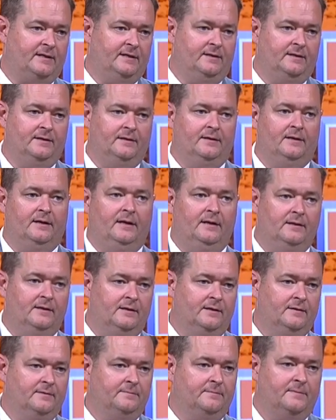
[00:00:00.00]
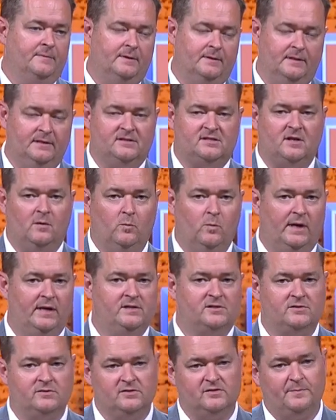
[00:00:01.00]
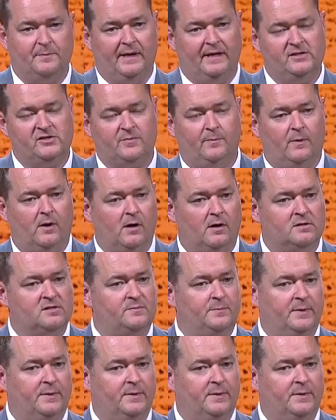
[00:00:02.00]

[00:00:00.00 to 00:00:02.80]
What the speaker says: and in some ways there's benchmarks,